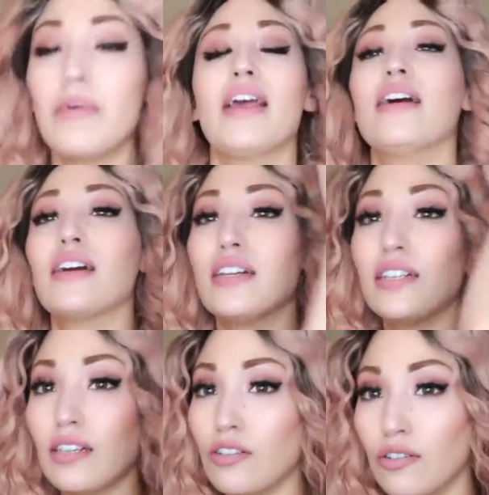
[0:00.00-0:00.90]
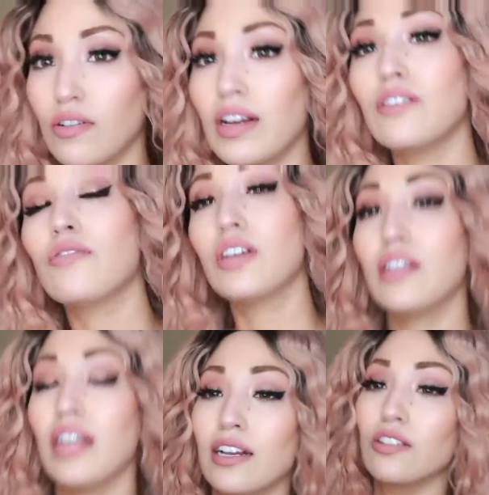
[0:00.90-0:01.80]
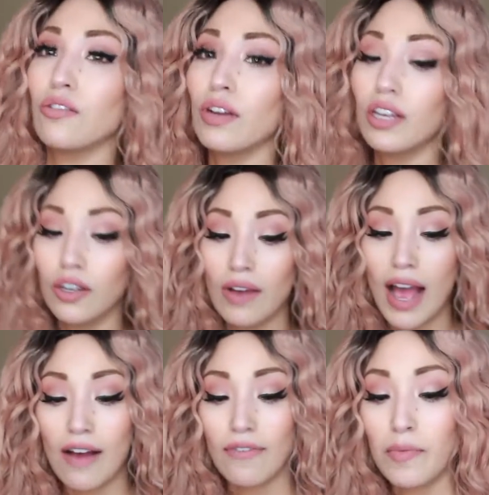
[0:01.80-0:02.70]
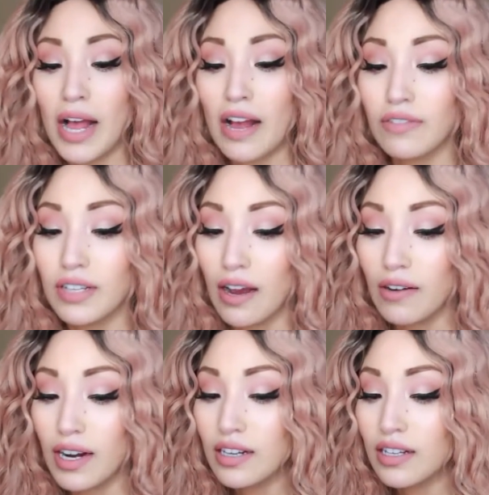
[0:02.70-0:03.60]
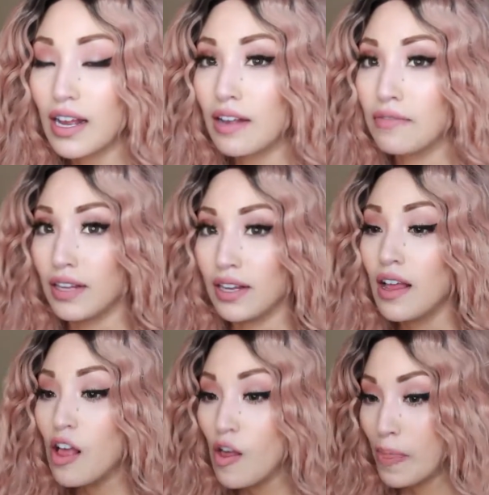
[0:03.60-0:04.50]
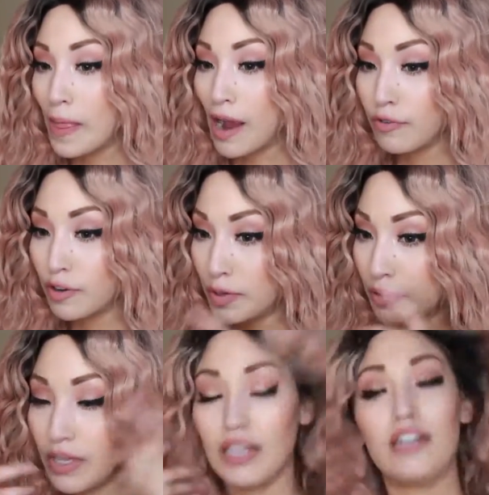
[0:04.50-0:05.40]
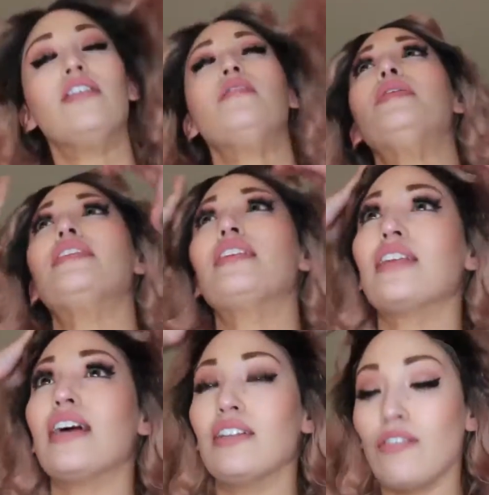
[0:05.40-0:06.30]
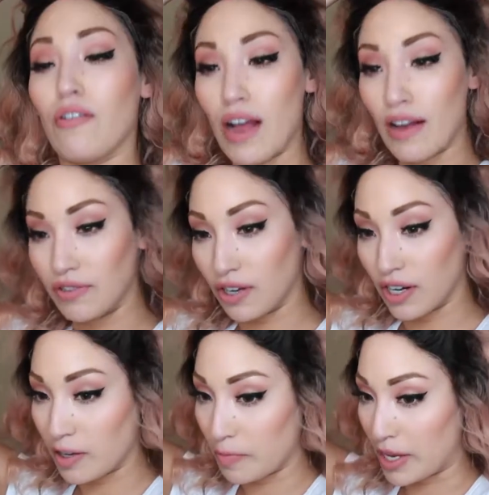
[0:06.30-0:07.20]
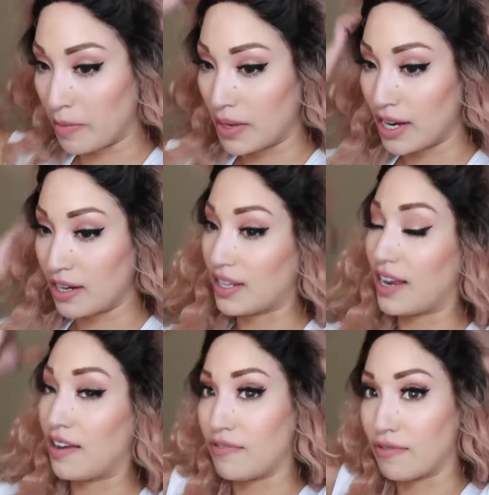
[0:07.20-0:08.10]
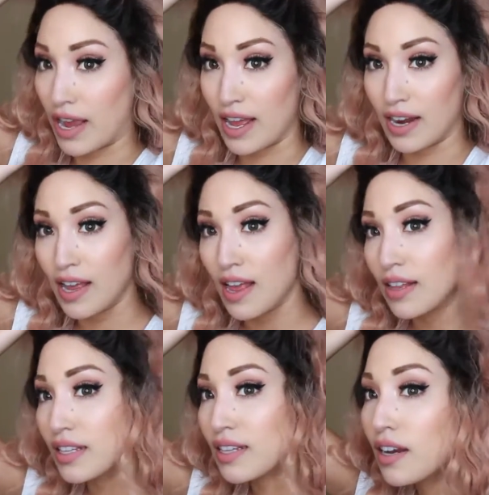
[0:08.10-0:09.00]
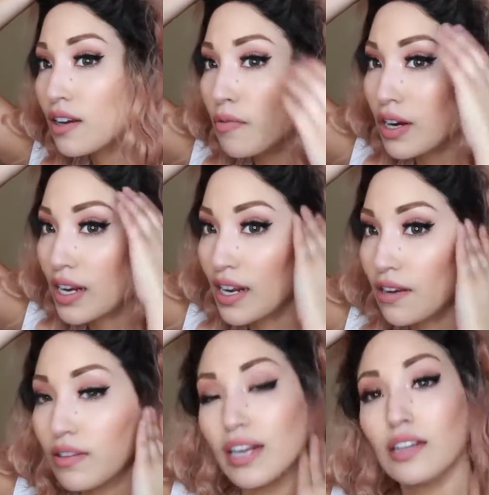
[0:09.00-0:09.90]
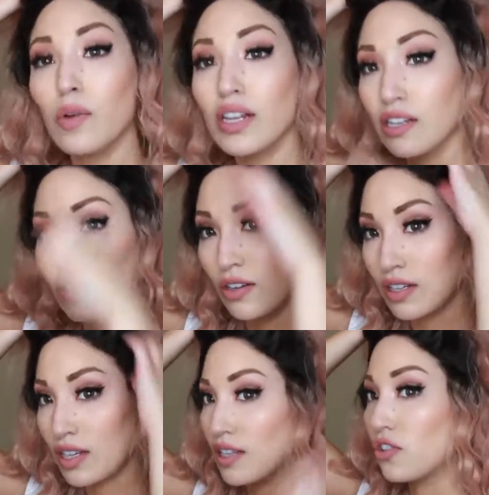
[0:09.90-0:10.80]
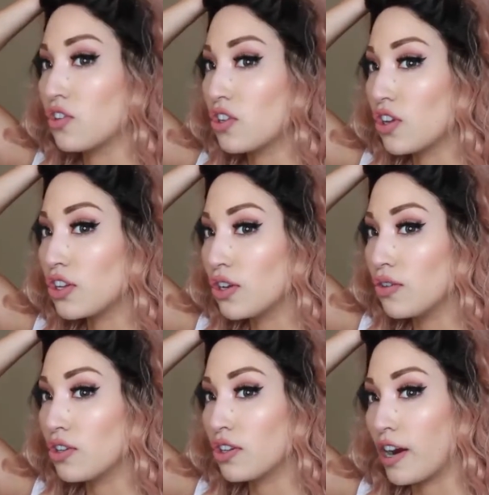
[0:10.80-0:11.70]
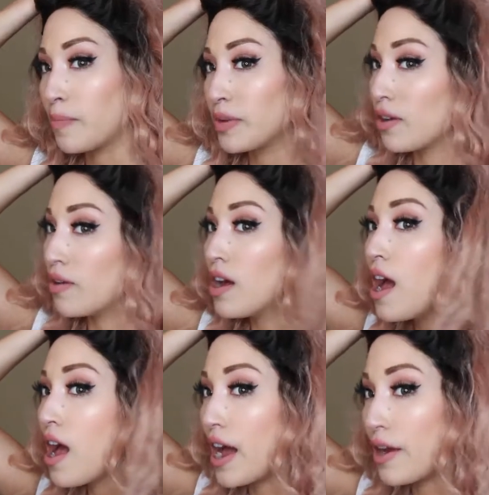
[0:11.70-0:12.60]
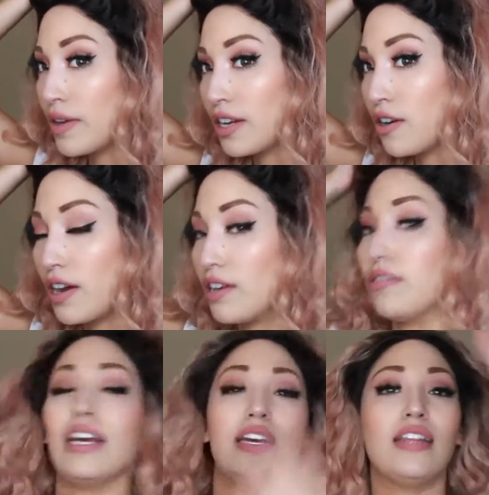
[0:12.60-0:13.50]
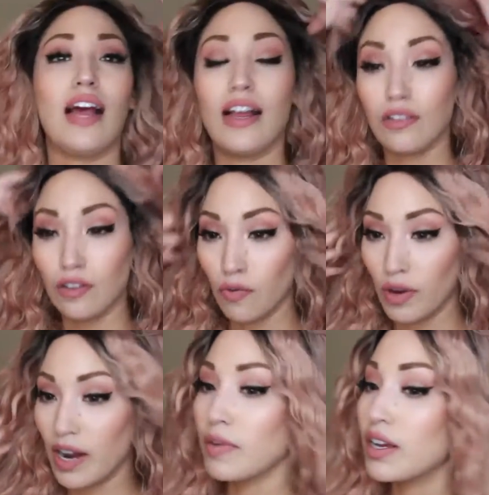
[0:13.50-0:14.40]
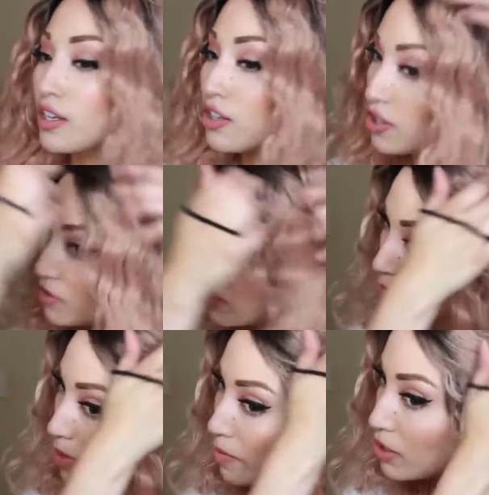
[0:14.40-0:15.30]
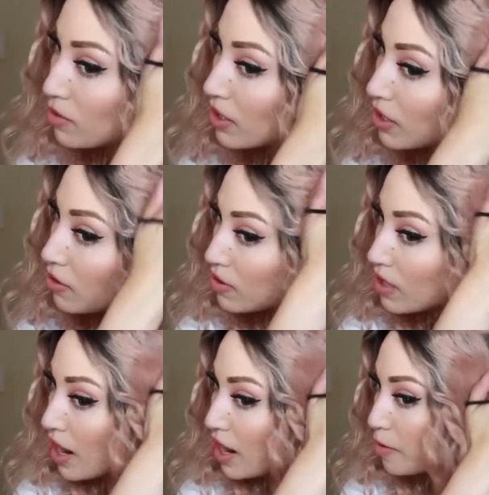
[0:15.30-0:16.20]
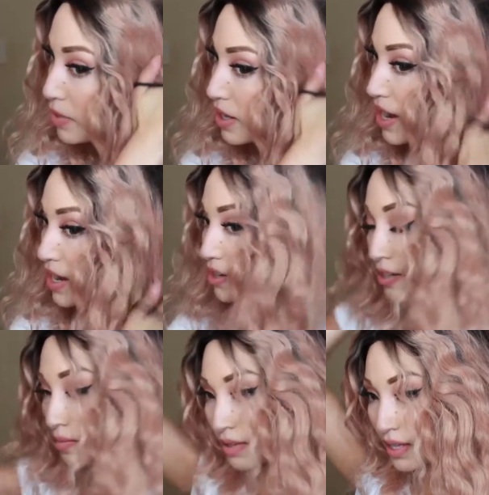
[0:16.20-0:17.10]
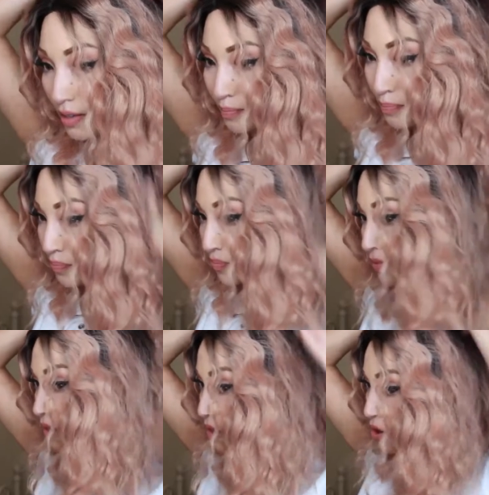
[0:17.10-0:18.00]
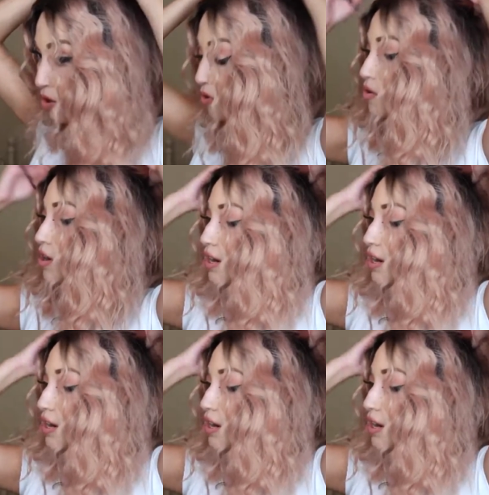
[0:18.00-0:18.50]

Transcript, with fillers: hairs so you get you could like do a cute half up half down hairstyle I feel like that would be really good but since I don't have dark baby hairs I have red that's not gonna work and I don't like the way this looks because it's just too sharp so I already know I don't like that so what I'm gonna do is maybe do a cute top knot or something or